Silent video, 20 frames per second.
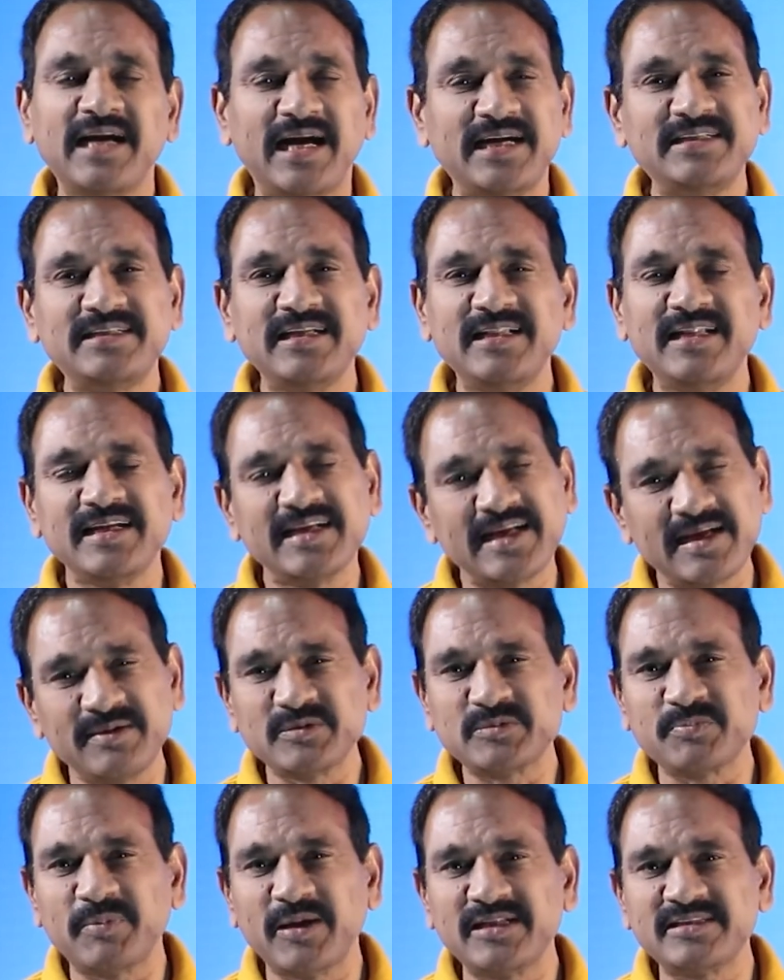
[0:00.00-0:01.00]
Until then, keep
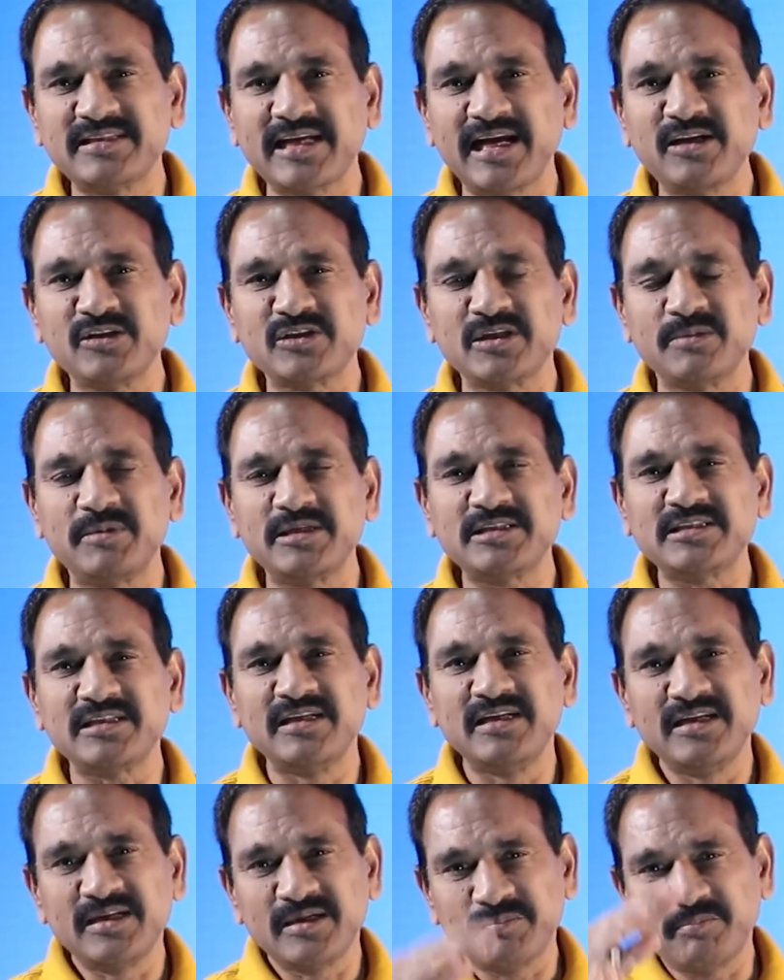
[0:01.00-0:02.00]
smiling. Thank you so much.
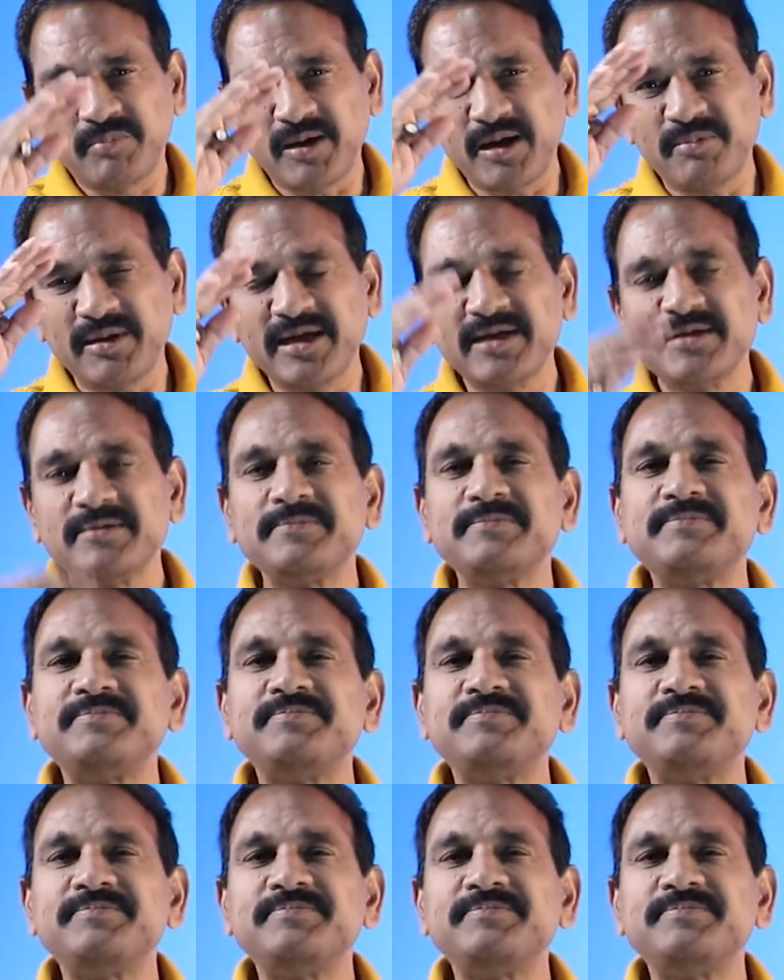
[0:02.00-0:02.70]
Bye bye.